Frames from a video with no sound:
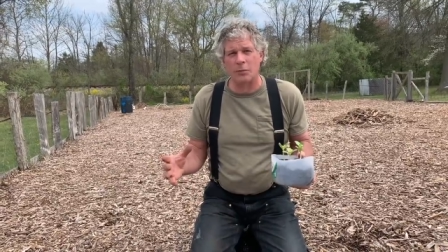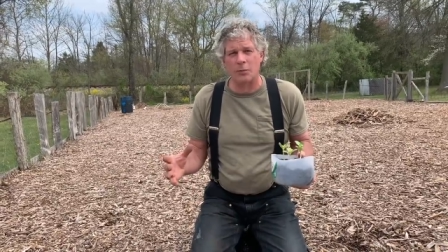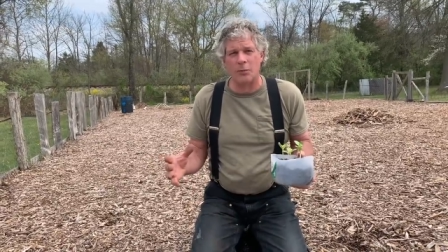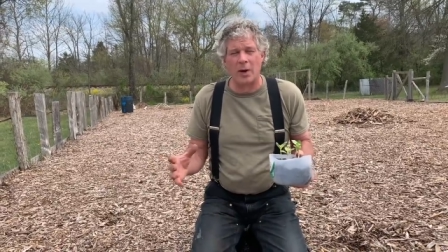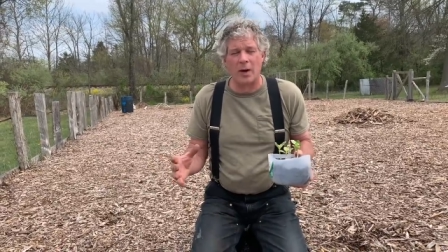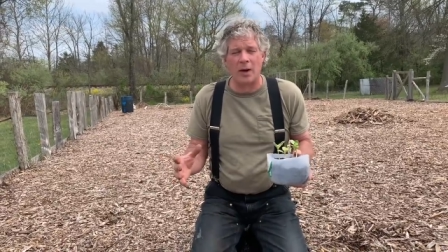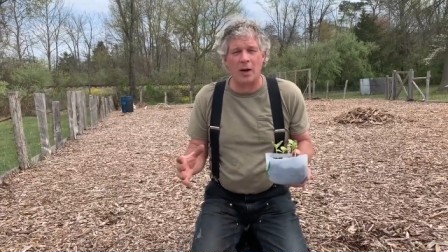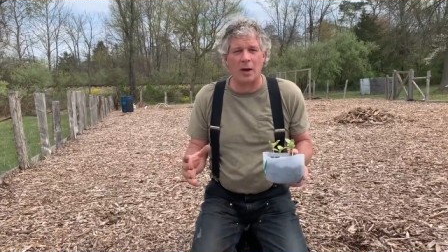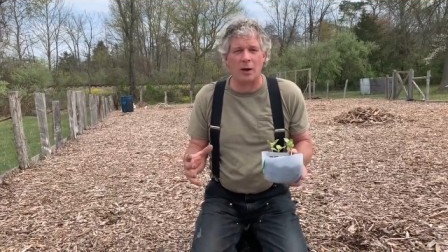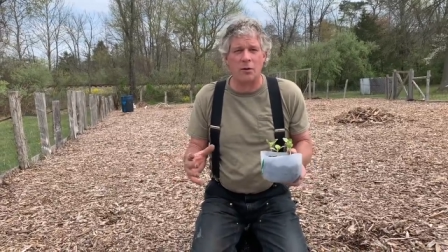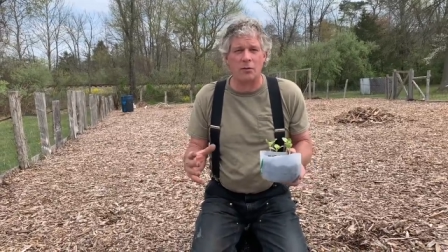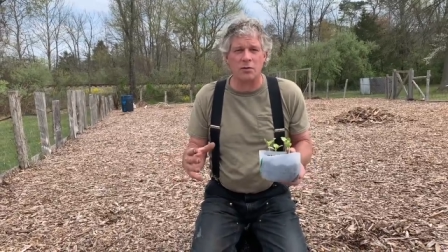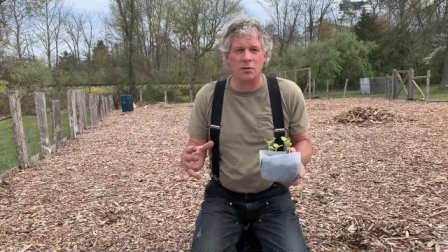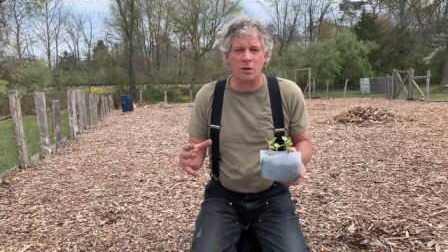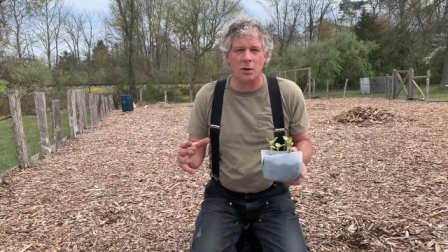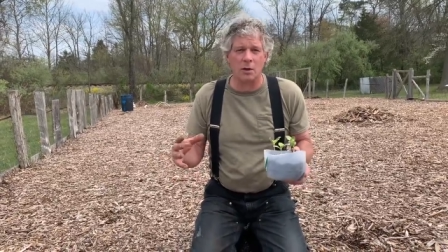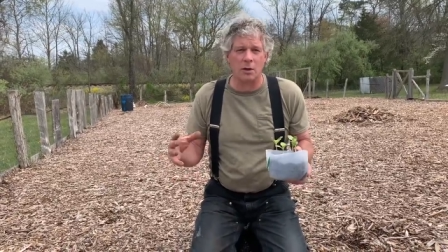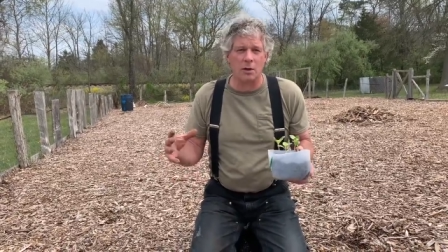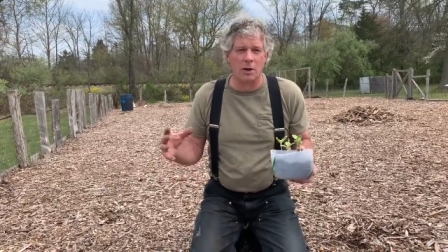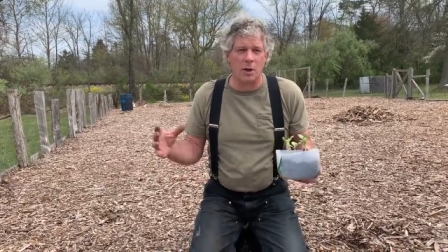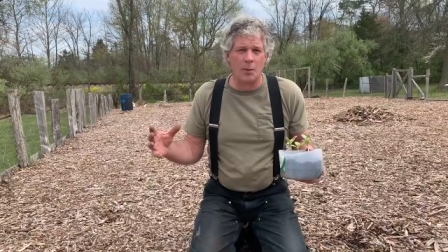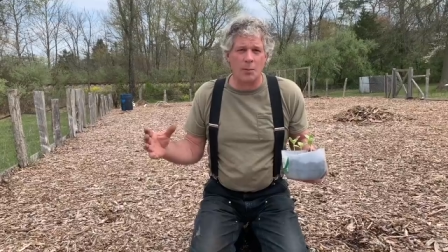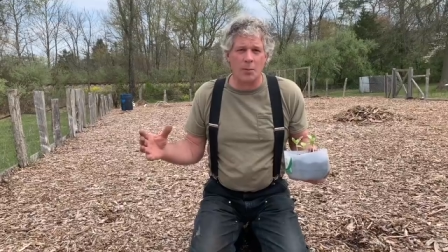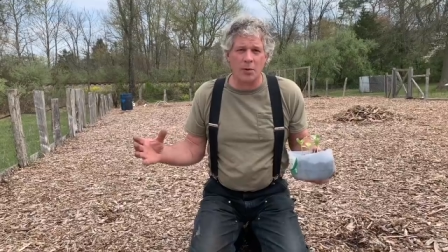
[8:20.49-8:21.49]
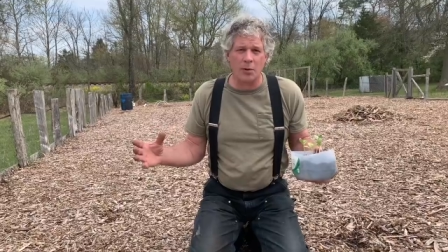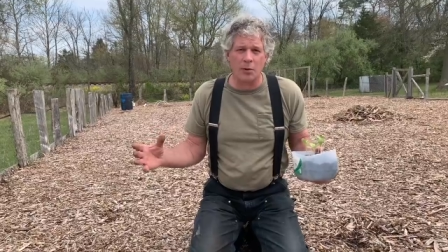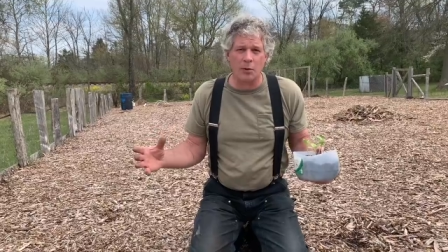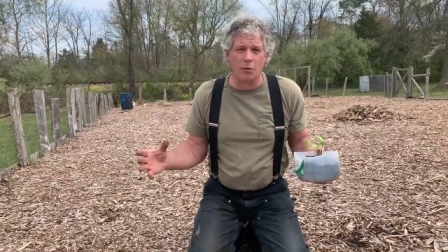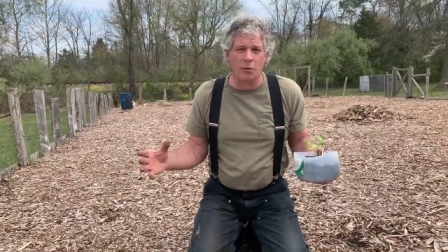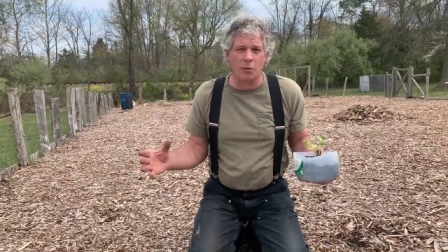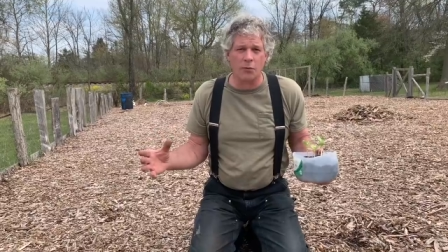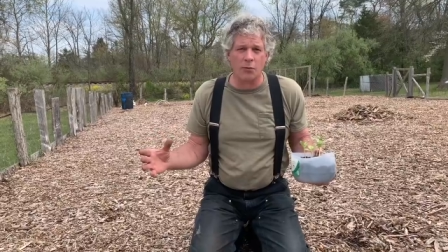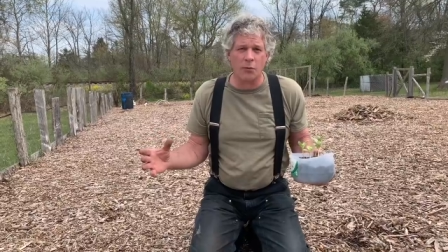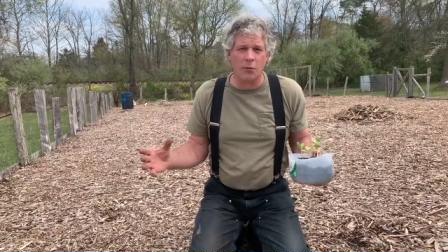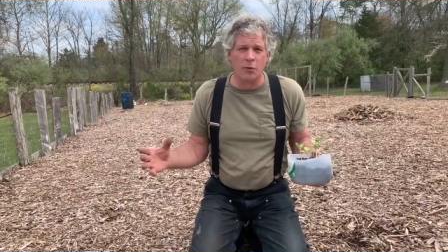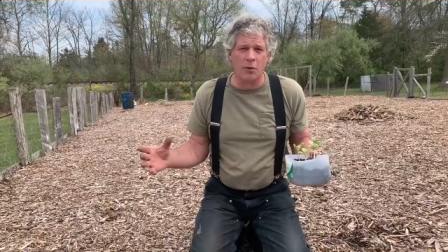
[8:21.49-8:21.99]
pounds and a couple that
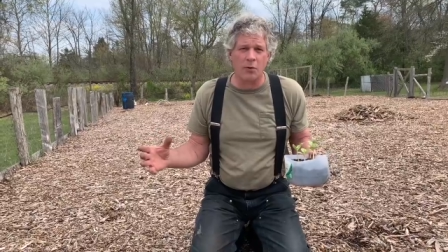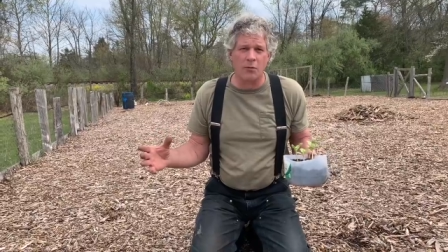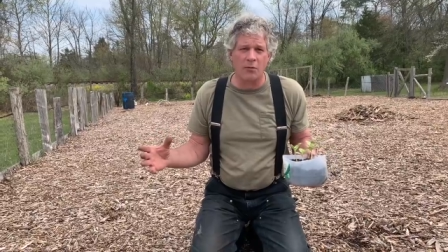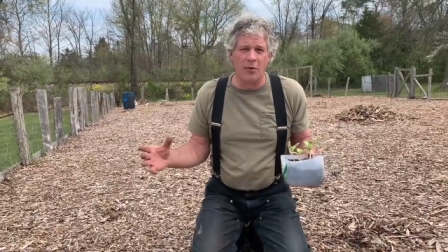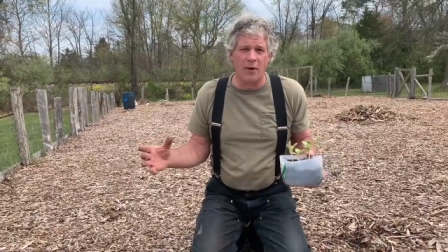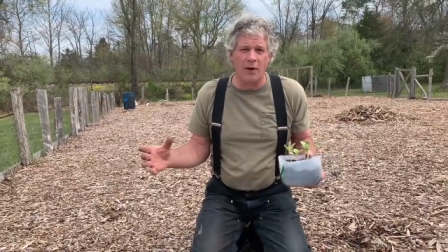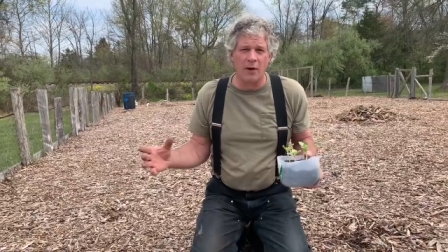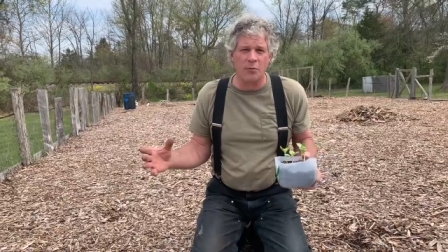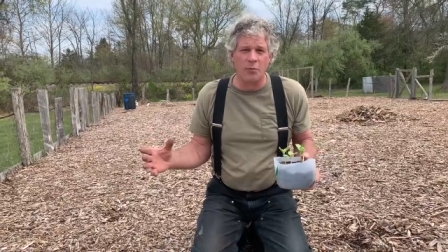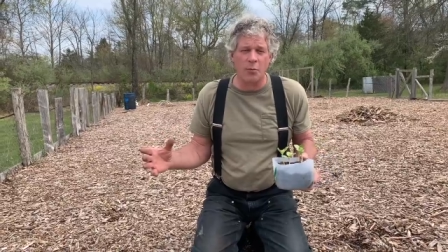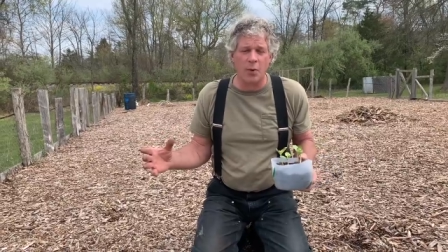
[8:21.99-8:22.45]
were 45